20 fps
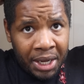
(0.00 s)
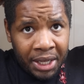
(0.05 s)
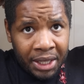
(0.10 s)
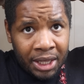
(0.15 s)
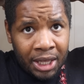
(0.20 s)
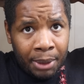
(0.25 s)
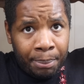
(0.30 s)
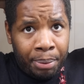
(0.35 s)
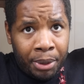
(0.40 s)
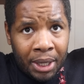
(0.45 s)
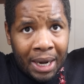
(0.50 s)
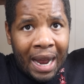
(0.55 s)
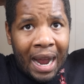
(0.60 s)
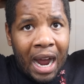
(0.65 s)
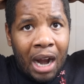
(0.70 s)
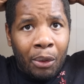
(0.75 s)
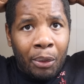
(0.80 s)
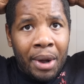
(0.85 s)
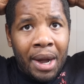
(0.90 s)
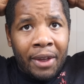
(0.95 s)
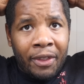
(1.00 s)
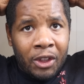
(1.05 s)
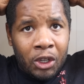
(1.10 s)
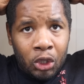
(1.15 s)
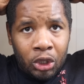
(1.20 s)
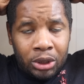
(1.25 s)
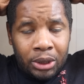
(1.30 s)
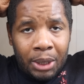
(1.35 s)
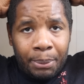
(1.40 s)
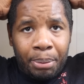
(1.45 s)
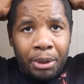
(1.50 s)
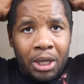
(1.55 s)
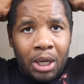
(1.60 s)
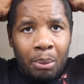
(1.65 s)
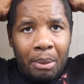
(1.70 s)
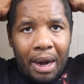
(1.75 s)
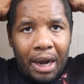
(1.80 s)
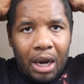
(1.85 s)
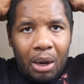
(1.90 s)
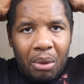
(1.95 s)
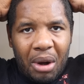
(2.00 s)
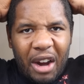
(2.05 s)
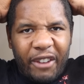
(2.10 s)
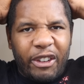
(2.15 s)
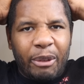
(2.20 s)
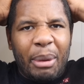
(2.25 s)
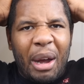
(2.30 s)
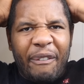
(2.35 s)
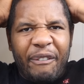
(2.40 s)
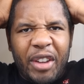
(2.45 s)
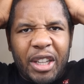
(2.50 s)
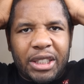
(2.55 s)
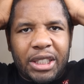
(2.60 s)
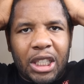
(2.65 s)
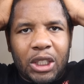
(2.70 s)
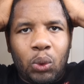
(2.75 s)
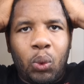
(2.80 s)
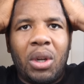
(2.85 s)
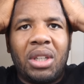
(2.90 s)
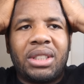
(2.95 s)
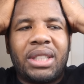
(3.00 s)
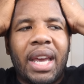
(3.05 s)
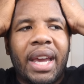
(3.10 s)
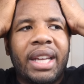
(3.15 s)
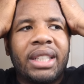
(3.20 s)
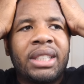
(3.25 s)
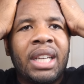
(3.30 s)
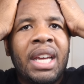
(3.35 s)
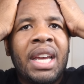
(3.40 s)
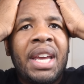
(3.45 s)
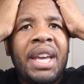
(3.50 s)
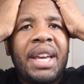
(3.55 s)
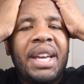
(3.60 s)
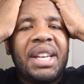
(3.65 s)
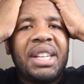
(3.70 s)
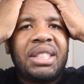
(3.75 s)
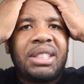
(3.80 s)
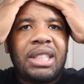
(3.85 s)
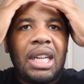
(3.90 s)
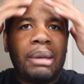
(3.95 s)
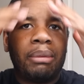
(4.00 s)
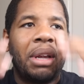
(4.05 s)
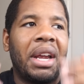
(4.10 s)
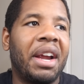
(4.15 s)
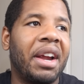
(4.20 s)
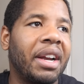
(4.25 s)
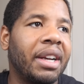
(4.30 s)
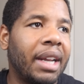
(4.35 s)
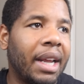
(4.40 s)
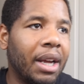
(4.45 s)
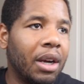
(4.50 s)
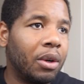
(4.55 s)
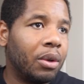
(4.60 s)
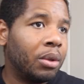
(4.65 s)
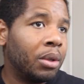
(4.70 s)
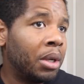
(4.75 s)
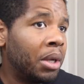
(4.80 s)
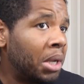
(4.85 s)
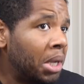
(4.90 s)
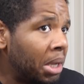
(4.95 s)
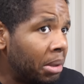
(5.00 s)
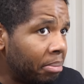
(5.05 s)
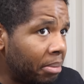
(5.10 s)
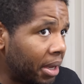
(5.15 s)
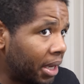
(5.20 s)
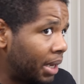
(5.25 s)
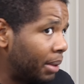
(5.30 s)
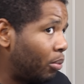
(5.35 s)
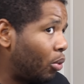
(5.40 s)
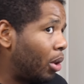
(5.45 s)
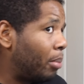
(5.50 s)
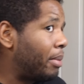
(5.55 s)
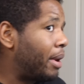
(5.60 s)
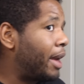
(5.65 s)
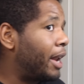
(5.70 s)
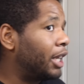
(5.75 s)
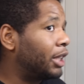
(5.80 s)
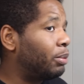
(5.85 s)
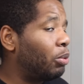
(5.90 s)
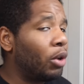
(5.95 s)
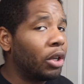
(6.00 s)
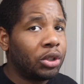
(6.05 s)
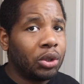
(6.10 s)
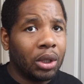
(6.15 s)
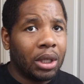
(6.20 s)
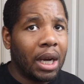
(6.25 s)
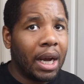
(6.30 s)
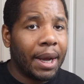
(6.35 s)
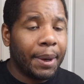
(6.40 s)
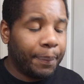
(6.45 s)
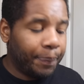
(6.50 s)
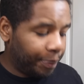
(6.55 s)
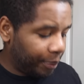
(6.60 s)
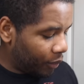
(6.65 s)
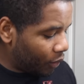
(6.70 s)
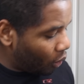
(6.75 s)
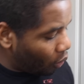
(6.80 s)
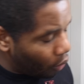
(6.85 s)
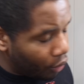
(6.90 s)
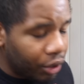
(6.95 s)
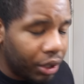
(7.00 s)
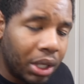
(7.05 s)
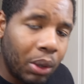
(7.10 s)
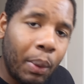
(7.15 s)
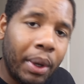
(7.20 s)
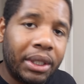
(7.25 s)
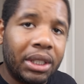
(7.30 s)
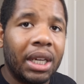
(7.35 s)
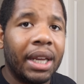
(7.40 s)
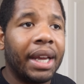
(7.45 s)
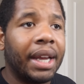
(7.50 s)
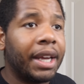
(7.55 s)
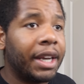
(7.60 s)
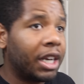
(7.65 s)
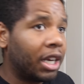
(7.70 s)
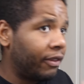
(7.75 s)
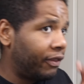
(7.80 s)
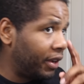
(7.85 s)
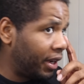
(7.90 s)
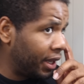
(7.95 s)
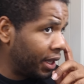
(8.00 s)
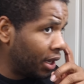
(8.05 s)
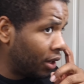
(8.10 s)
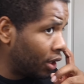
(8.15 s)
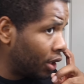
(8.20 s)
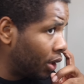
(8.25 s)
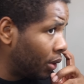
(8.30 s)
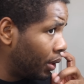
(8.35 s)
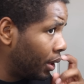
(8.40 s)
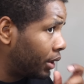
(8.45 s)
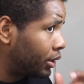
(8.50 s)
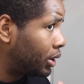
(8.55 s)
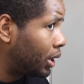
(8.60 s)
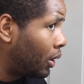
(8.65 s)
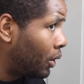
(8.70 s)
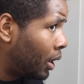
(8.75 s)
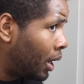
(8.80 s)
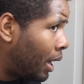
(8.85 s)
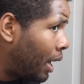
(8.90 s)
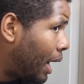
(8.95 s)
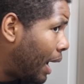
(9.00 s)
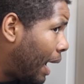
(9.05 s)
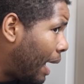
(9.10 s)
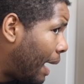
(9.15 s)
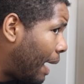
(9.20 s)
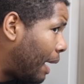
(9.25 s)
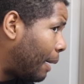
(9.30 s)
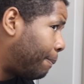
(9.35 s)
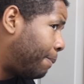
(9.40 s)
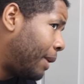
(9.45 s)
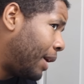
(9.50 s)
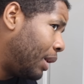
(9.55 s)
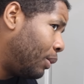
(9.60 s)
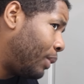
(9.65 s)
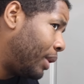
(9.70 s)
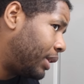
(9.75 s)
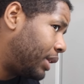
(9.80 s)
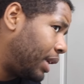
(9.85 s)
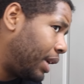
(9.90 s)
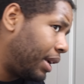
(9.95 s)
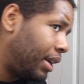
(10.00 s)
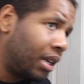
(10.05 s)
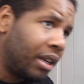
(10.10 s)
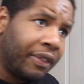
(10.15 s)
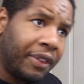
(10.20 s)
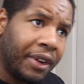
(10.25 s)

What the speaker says: then put a hot rag that you still put in the microwave for about 15, 20 seconds and steam that hair down. Make it more manageable as you cut. Or you can wait to the end of the video to do it. So I'll probably wait to the end of the